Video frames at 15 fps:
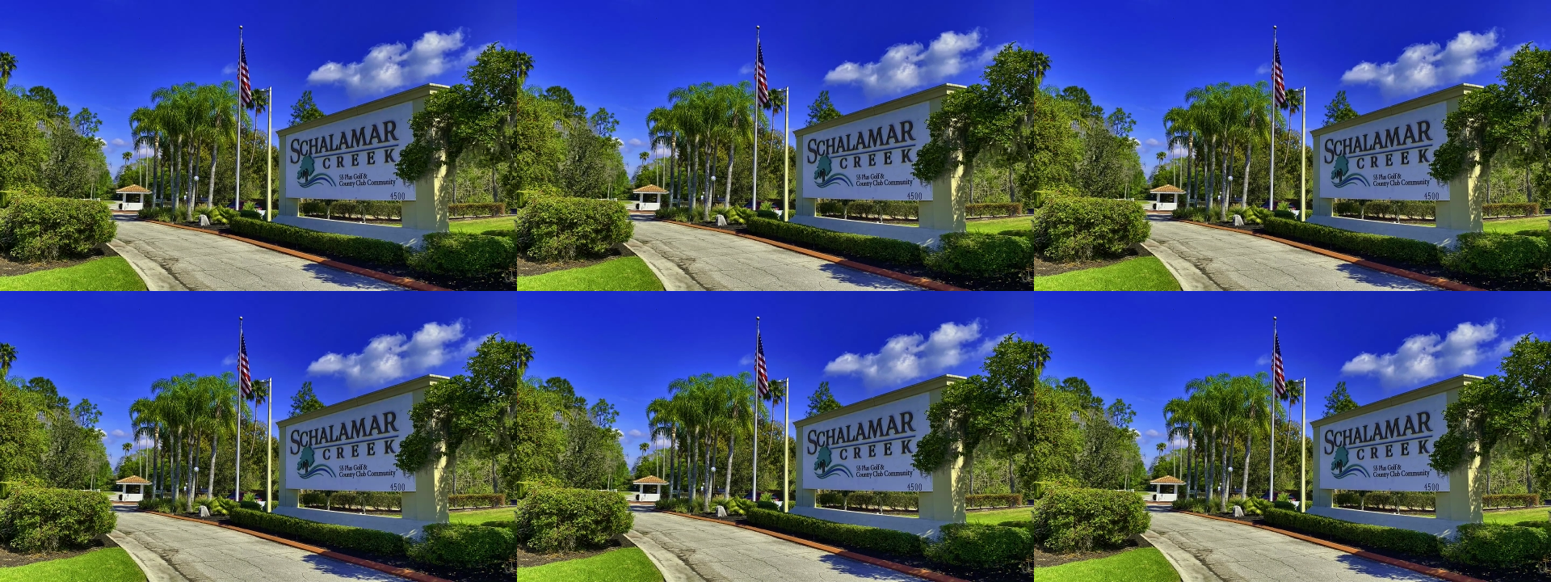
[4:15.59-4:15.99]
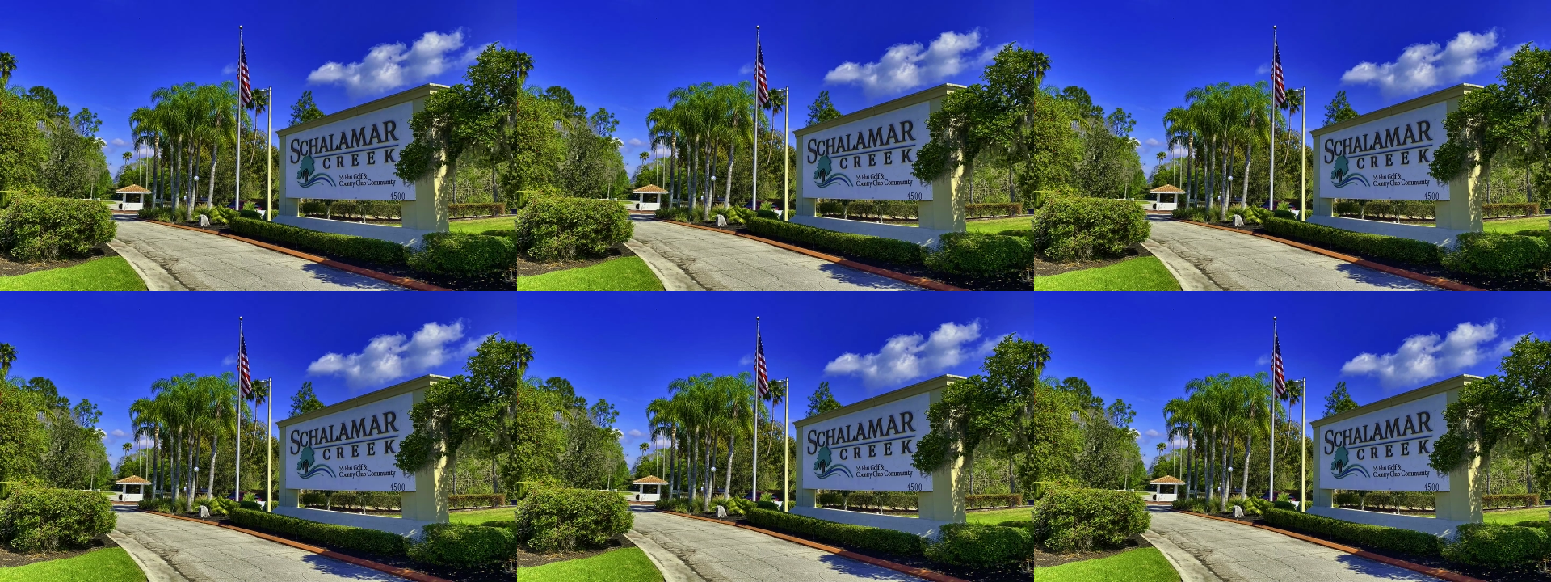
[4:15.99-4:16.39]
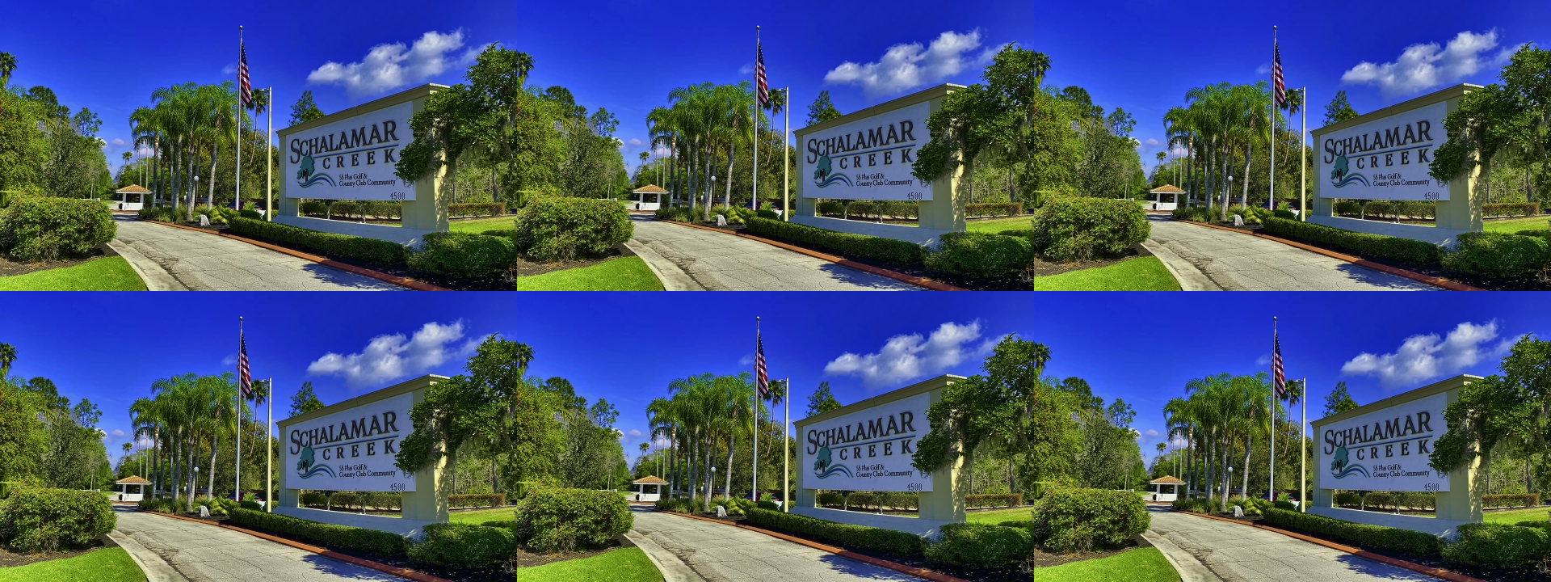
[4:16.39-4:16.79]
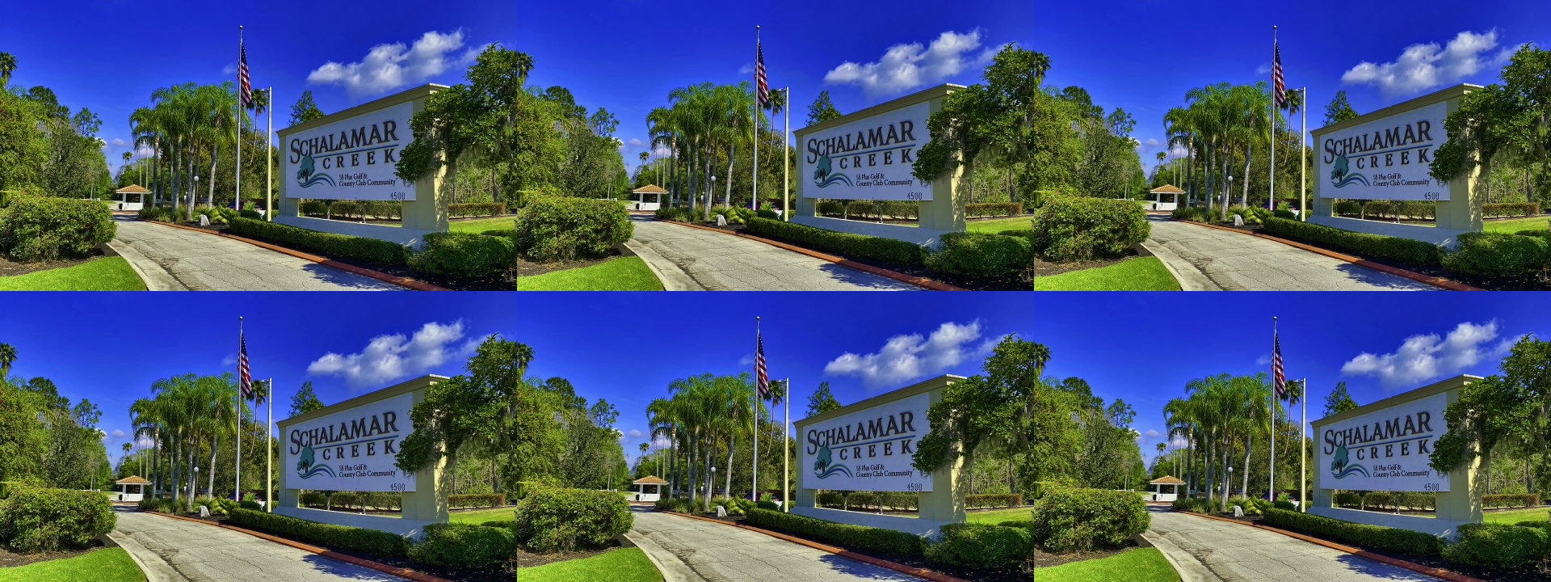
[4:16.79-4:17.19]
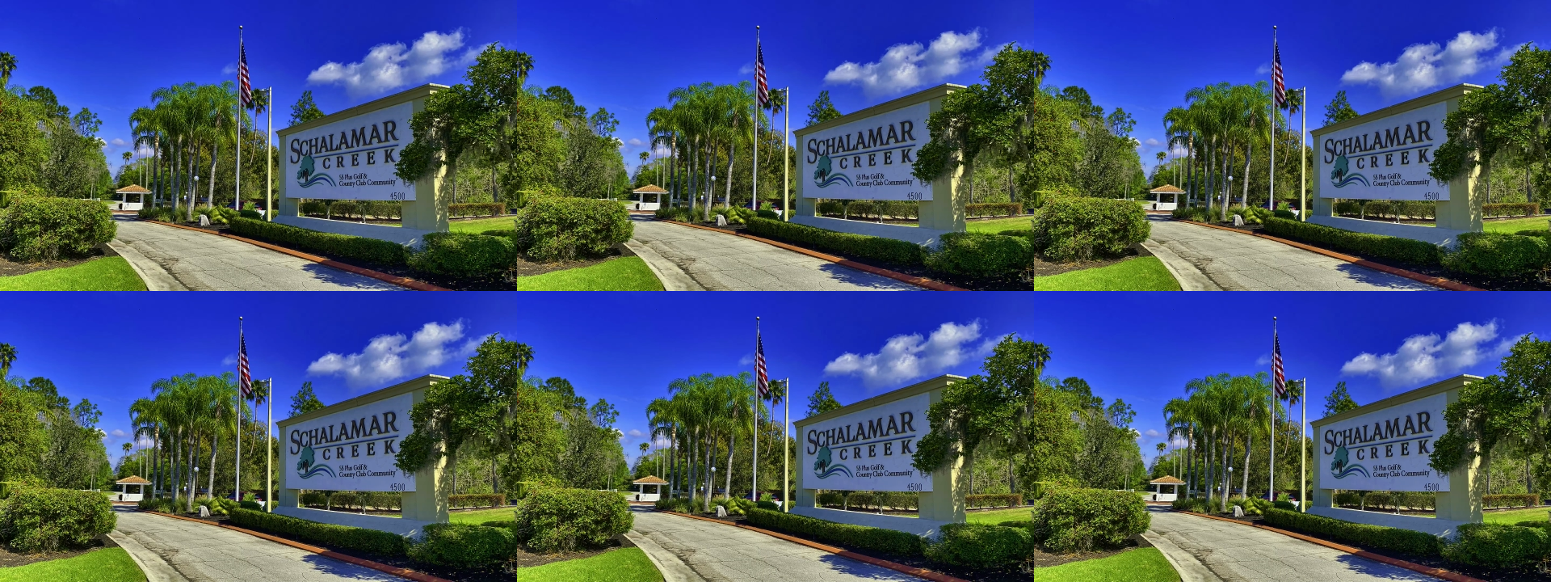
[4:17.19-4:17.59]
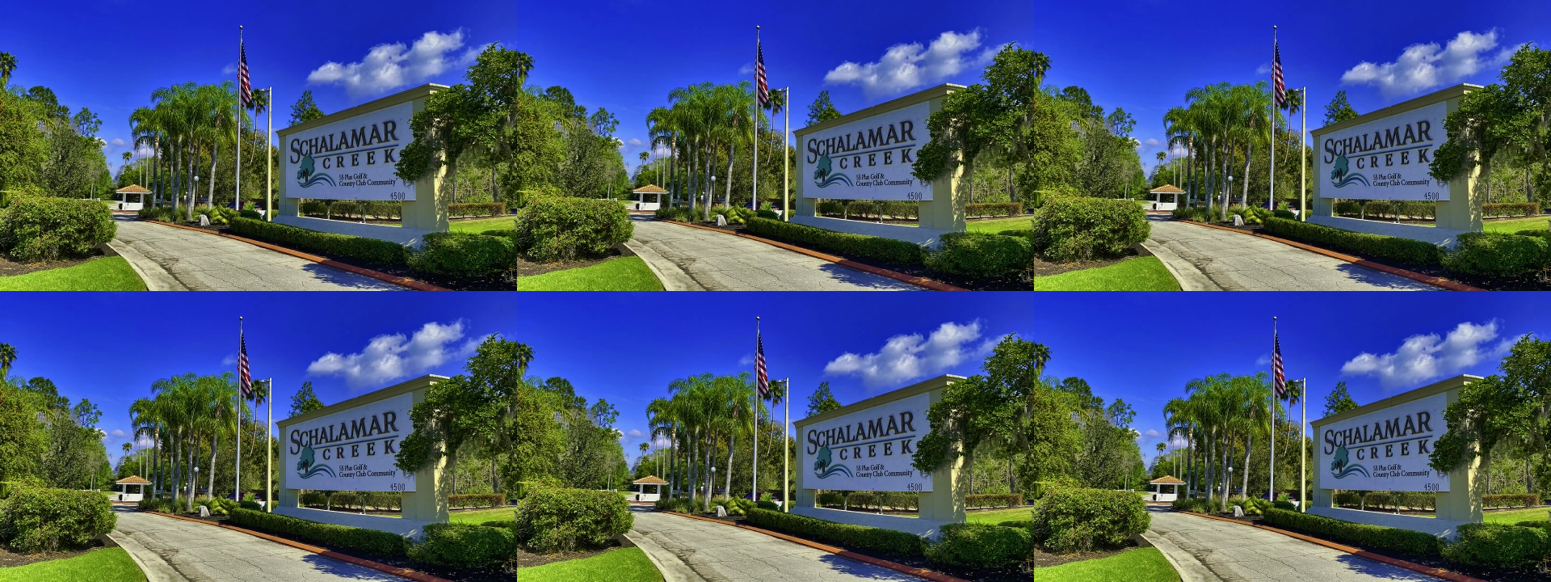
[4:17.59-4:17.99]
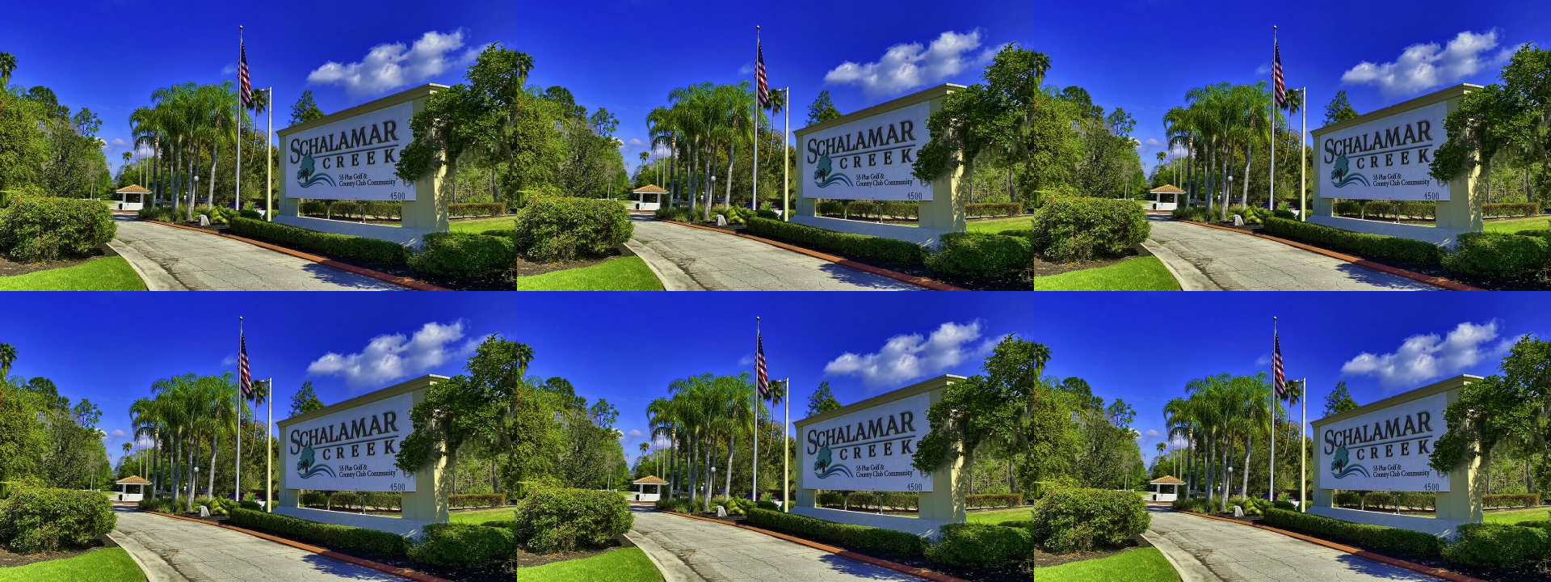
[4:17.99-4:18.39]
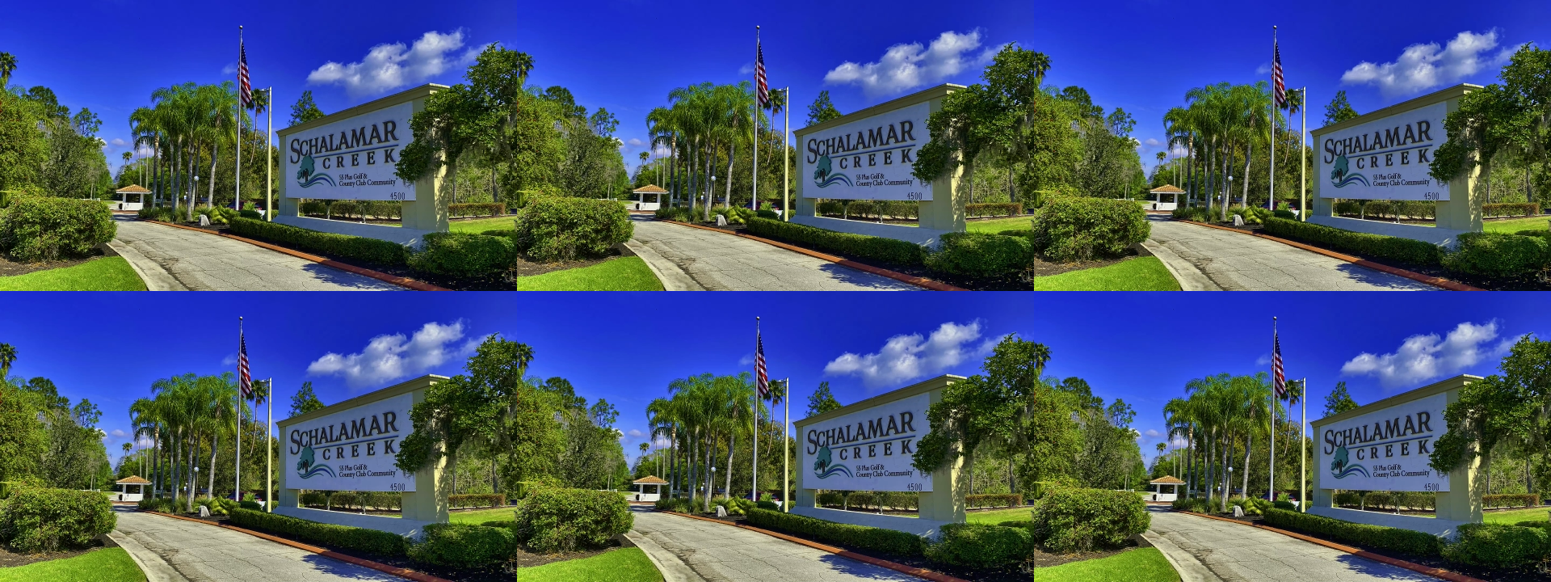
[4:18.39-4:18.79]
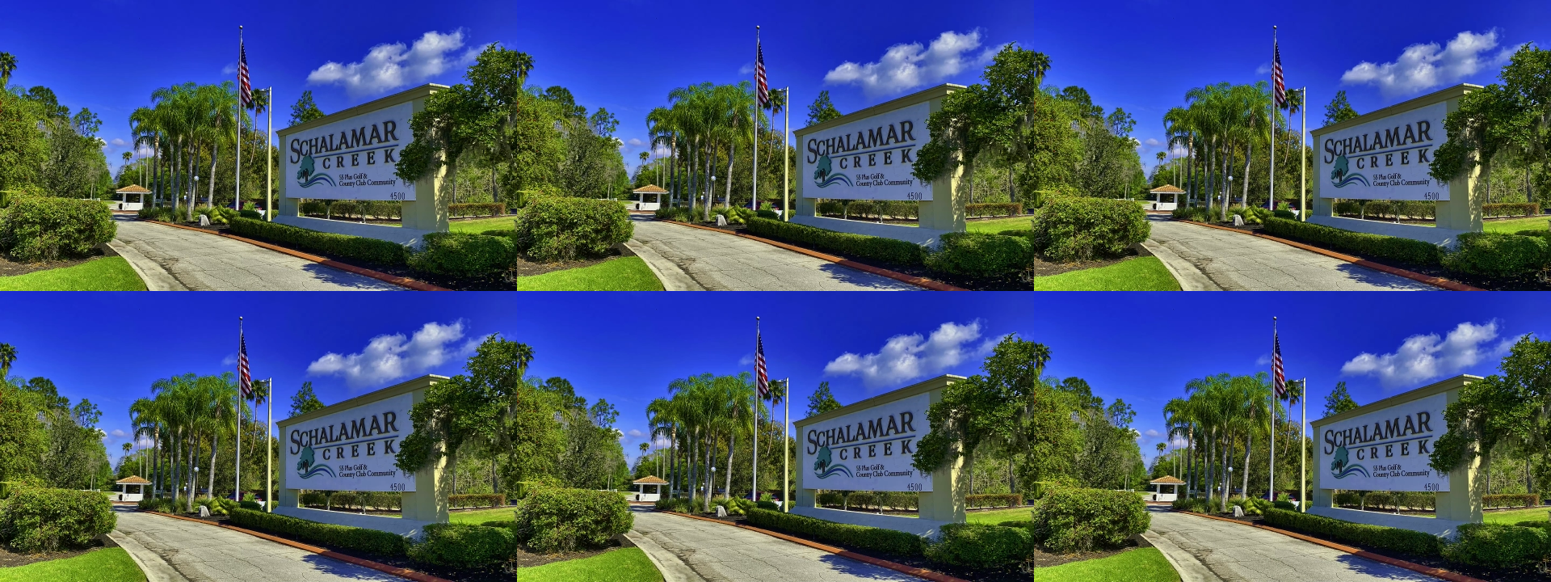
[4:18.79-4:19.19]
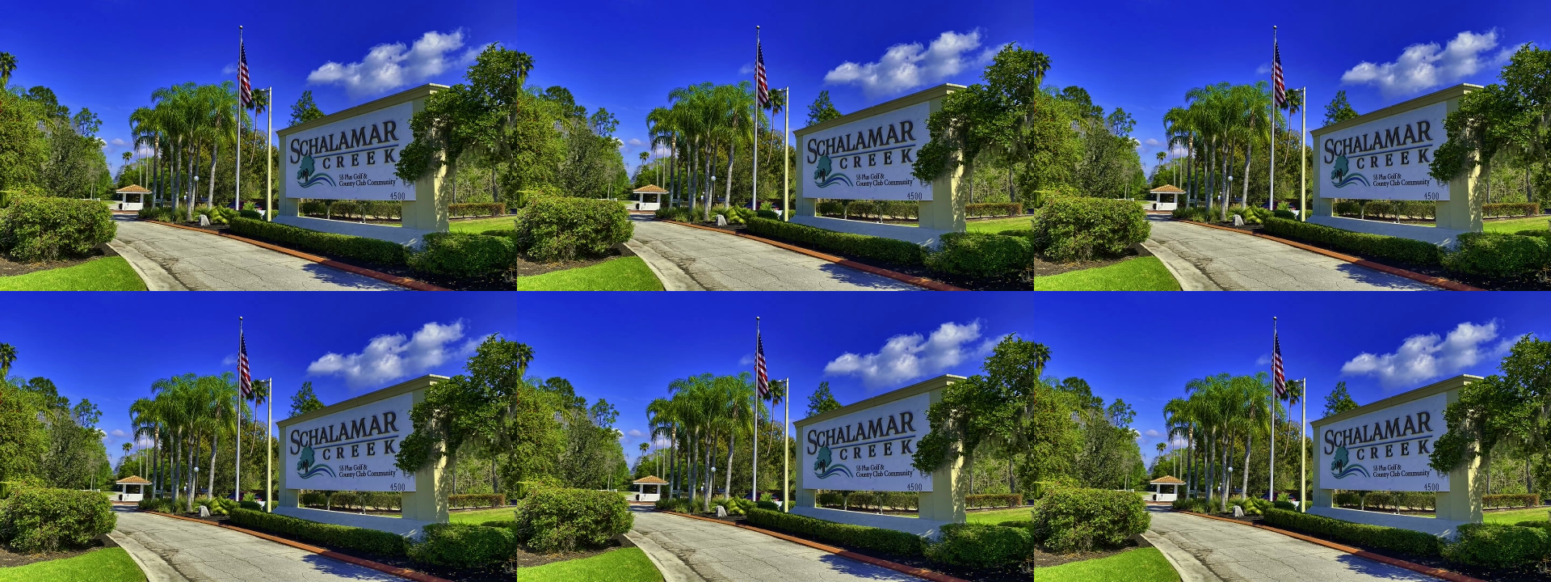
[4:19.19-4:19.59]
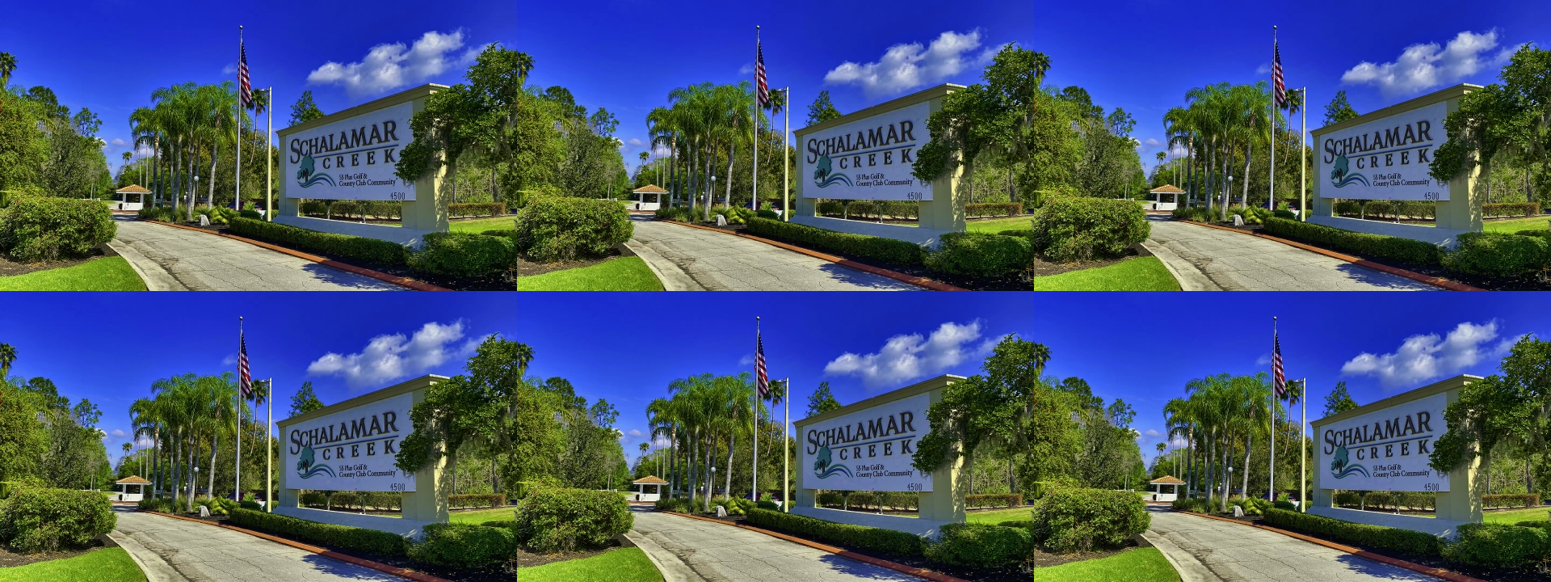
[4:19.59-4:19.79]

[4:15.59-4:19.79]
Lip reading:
No face is visible, so there are no lips to read.